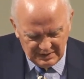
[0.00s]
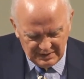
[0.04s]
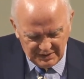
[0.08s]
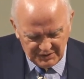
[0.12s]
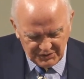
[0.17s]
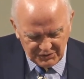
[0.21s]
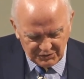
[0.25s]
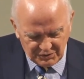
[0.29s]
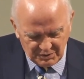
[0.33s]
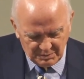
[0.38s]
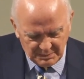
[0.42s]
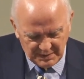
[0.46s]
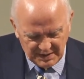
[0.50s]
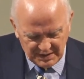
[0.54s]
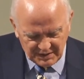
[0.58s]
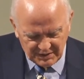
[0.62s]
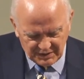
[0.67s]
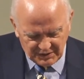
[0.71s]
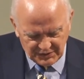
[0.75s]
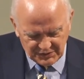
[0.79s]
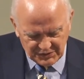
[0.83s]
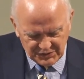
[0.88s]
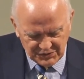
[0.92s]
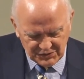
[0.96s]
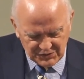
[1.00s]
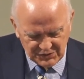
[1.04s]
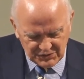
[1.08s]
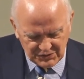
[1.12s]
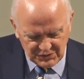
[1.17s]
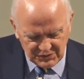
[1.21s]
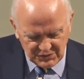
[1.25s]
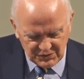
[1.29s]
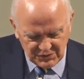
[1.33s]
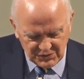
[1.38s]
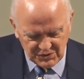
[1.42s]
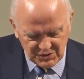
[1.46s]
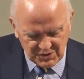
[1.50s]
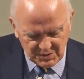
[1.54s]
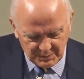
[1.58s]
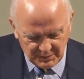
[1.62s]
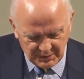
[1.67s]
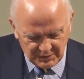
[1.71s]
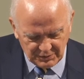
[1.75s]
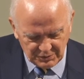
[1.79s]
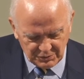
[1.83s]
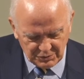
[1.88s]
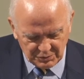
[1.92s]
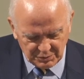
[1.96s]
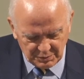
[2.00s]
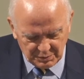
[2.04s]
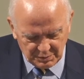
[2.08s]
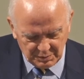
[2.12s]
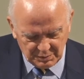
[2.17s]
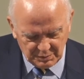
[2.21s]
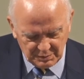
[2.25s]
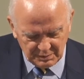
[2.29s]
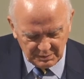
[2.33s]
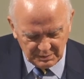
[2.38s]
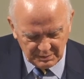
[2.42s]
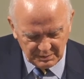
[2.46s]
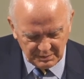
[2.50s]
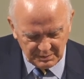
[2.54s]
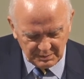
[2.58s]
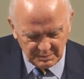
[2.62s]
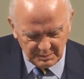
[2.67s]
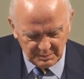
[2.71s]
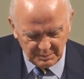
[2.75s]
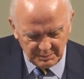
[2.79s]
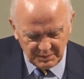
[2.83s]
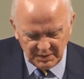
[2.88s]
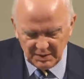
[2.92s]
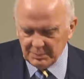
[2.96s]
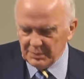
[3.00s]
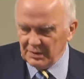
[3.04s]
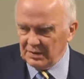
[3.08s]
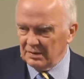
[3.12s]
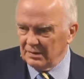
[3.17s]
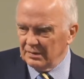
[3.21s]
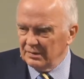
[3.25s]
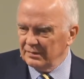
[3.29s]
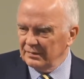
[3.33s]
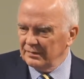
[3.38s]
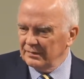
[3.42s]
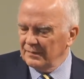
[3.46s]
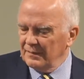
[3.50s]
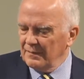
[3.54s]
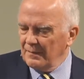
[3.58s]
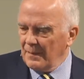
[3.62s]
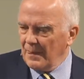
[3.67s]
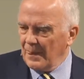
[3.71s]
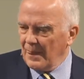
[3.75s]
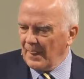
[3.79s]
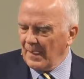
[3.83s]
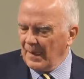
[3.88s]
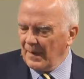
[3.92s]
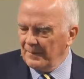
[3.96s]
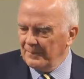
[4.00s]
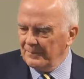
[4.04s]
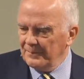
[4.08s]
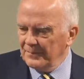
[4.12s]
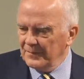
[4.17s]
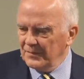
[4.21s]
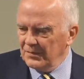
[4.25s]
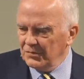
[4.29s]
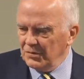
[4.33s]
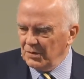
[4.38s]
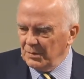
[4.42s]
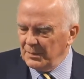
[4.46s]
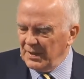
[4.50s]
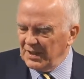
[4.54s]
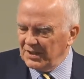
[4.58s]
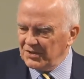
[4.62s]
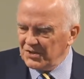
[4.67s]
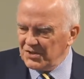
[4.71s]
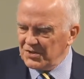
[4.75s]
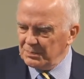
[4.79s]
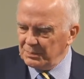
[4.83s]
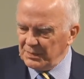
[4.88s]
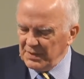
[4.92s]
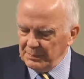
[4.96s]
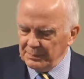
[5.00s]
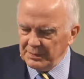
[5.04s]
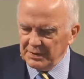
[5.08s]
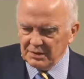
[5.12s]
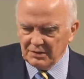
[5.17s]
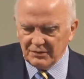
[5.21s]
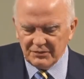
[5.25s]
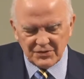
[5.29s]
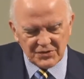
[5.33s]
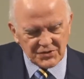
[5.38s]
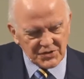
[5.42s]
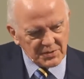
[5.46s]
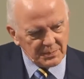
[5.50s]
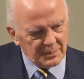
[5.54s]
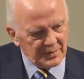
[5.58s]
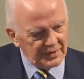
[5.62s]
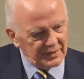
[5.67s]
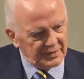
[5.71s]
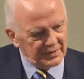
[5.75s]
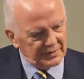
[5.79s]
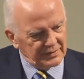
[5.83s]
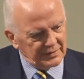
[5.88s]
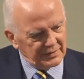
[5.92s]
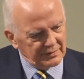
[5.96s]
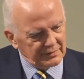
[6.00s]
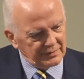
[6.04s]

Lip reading: is to make us spiritual people, to make us people of the Spirit,